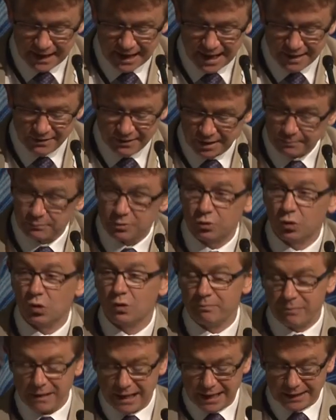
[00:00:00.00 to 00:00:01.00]
and then
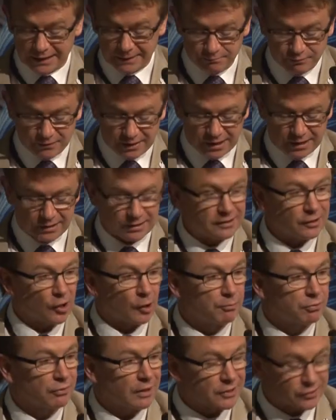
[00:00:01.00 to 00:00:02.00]
absorbed back into the
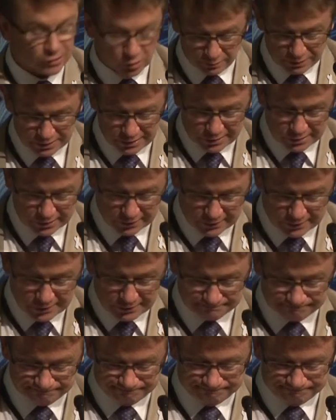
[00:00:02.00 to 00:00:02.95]
operational positions.